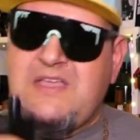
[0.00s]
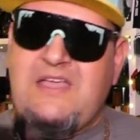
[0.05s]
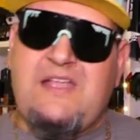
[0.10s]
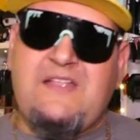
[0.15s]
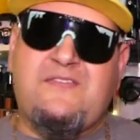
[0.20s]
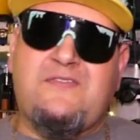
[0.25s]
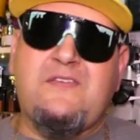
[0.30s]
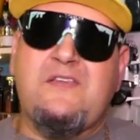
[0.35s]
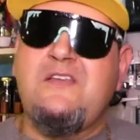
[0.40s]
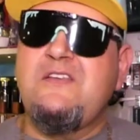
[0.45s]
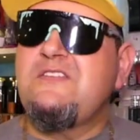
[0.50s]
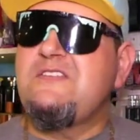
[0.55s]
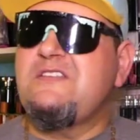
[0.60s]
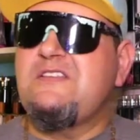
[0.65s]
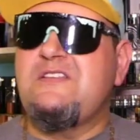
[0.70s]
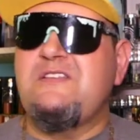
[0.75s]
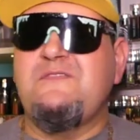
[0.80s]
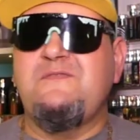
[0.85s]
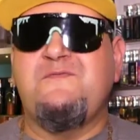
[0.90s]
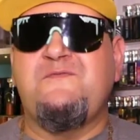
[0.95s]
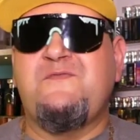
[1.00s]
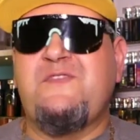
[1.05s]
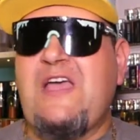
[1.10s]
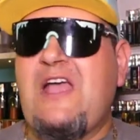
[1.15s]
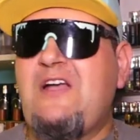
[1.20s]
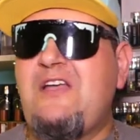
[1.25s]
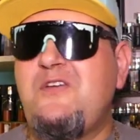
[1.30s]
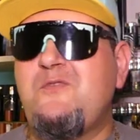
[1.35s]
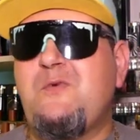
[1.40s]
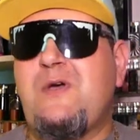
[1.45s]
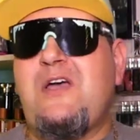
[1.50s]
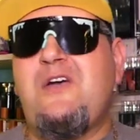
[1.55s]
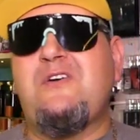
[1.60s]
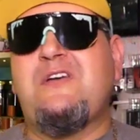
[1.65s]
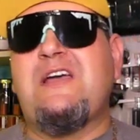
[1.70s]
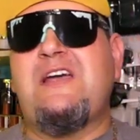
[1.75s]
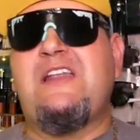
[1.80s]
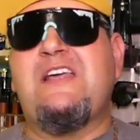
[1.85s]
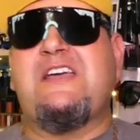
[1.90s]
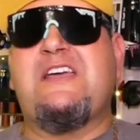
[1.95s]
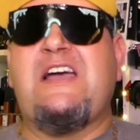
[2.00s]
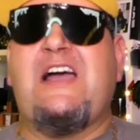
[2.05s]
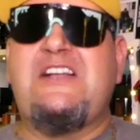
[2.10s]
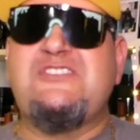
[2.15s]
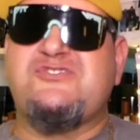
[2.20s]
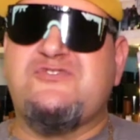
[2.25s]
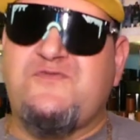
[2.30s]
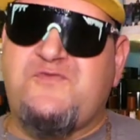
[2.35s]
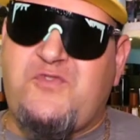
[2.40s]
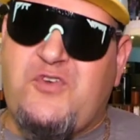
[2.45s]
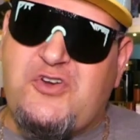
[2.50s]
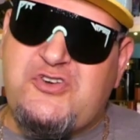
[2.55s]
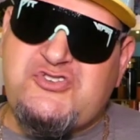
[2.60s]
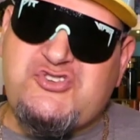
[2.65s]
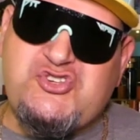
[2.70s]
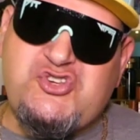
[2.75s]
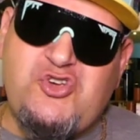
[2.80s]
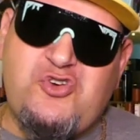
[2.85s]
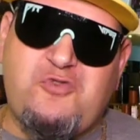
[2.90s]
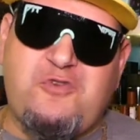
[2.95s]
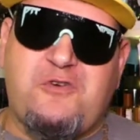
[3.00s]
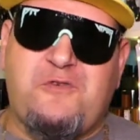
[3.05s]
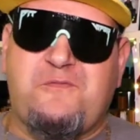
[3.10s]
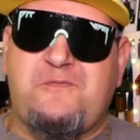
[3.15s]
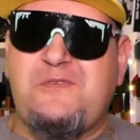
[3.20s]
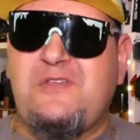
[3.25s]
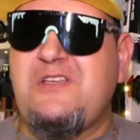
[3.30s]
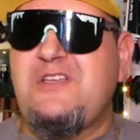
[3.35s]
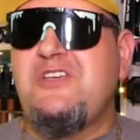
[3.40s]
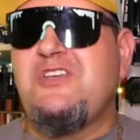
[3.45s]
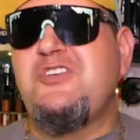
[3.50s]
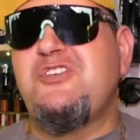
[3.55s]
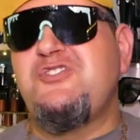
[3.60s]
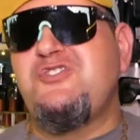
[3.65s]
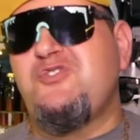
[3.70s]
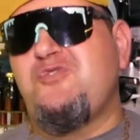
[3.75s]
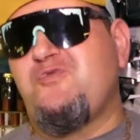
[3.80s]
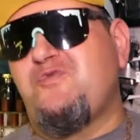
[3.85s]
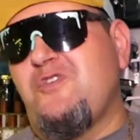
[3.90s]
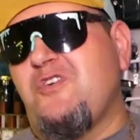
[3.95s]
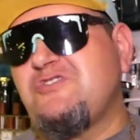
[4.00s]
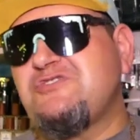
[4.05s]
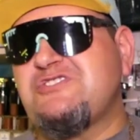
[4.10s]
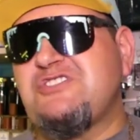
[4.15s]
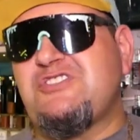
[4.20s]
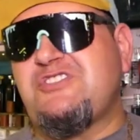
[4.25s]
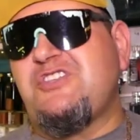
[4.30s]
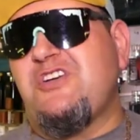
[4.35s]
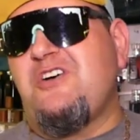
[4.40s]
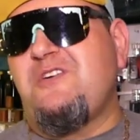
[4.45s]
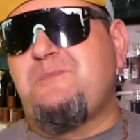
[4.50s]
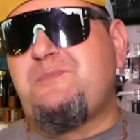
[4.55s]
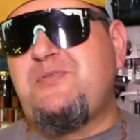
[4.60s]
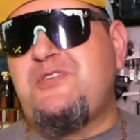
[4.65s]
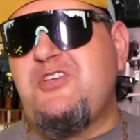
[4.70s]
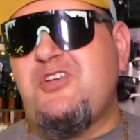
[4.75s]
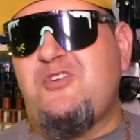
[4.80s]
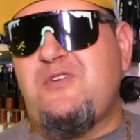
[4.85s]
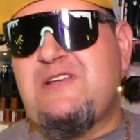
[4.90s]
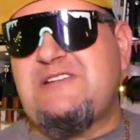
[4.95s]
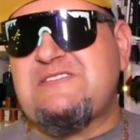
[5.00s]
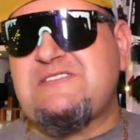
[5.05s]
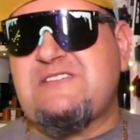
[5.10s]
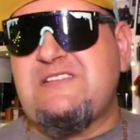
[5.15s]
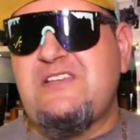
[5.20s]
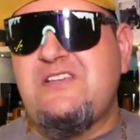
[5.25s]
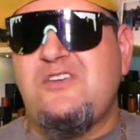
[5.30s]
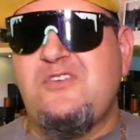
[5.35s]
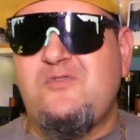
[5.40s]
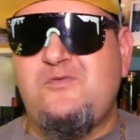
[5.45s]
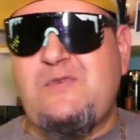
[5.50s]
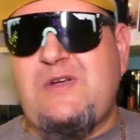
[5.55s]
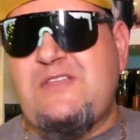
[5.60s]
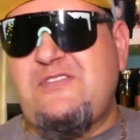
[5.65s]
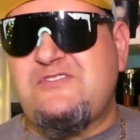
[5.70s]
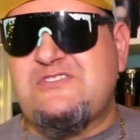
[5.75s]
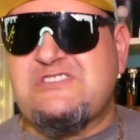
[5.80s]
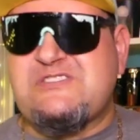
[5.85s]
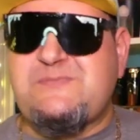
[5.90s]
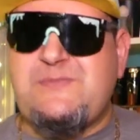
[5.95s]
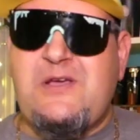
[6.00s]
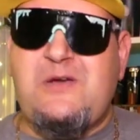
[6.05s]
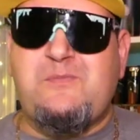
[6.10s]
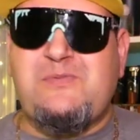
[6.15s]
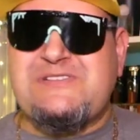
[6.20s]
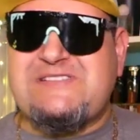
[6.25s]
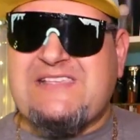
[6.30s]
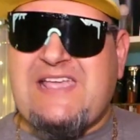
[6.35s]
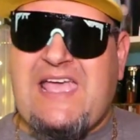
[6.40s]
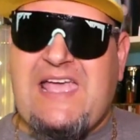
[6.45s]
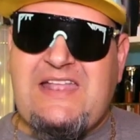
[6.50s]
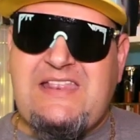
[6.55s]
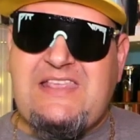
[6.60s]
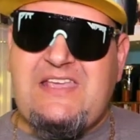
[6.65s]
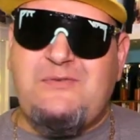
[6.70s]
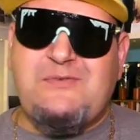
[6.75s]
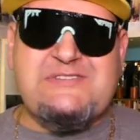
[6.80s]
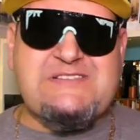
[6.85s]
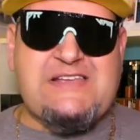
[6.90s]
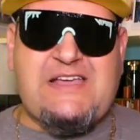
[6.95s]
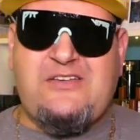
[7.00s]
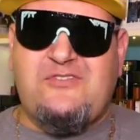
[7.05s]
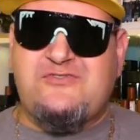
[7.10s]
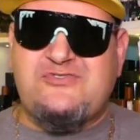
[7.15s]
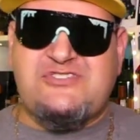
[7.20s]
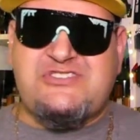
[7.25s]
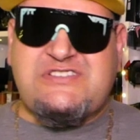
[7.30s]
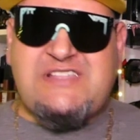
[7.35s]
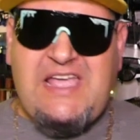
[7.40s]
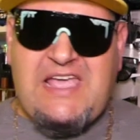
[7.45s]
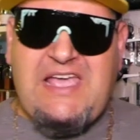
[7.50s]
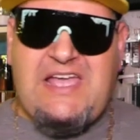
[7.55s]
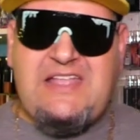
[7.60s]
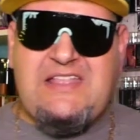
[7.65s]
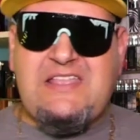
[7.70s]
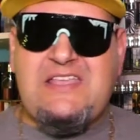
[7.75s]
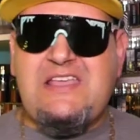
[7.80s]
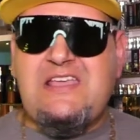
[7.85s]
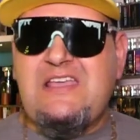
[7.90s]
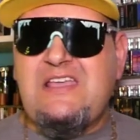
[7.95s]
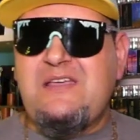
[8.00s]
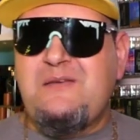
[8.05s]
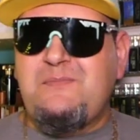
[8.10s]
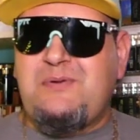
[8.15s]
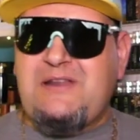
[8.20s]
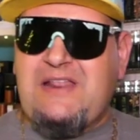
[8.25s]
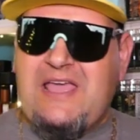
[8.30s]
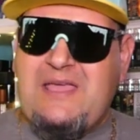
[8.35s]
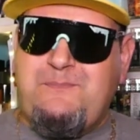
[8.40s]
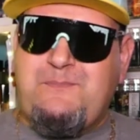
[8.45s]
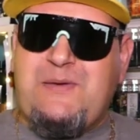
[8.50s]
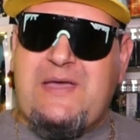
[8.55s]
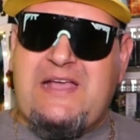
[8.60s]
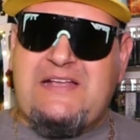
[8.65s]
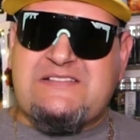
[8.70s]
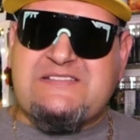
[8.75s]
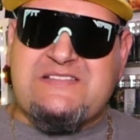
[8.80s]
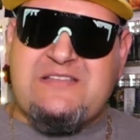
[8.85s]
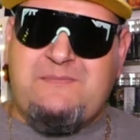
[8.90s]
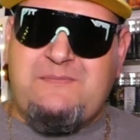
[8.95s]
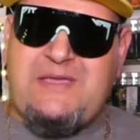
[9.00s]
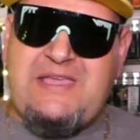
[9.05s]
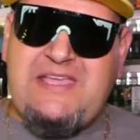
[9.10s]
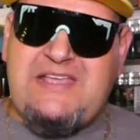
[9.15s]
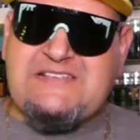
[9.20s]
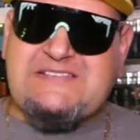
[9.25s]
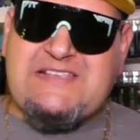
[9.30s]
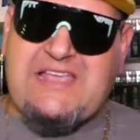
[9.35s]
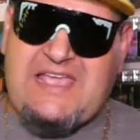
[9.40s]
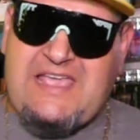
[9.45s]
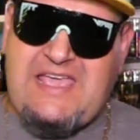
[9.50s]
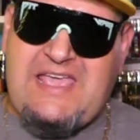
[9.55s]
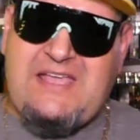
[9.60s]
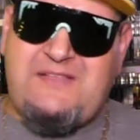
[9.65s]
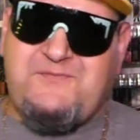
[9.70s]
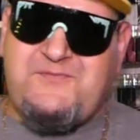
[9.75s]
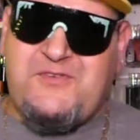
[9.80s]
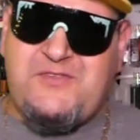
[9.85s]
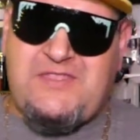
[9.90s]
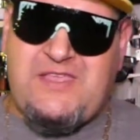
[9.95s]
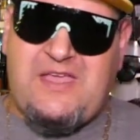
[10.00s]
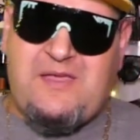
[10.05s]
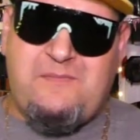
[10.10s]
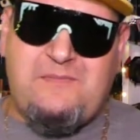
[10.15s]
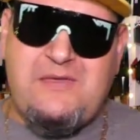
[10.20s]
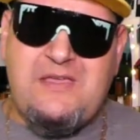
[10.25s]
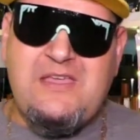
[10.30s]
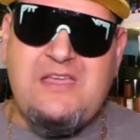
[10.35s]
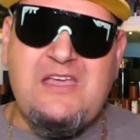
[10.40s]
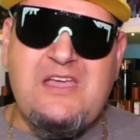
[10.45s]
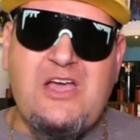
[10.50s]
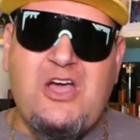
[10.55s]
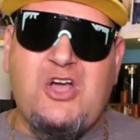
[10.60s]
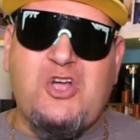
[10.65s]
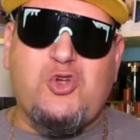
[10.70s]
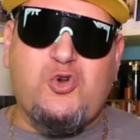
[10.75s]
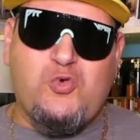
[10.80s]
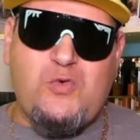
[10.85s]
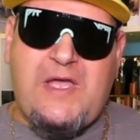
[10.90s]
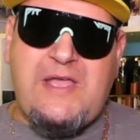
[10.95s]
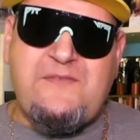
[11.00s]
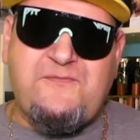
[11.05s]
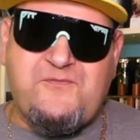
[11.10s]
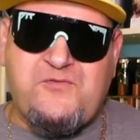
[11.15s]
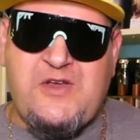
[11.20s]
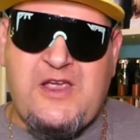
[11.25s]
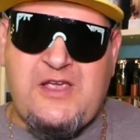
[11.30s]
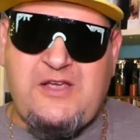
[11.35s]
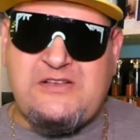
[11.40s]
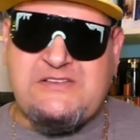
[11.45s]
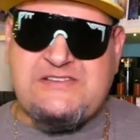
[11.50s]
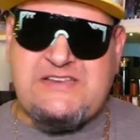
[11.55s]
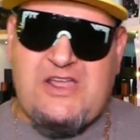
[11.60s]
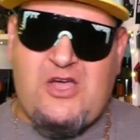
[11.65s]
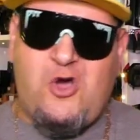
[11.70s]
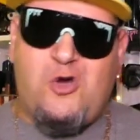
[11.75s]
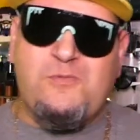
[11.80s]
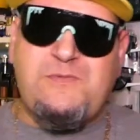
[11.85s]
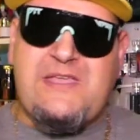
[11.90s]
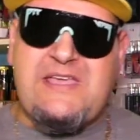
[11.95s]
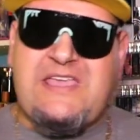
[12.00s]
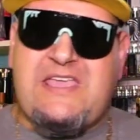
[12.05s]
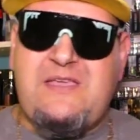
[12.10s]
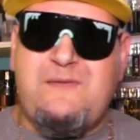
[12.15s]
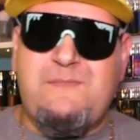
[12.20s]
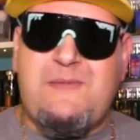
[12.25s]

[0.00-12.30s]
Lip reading: It's very well kind of controversial where your Roja Dove purist rather smell Britannia, which I don't understand. But Apex to me is a hit for them. A great fragrance and I hope they keep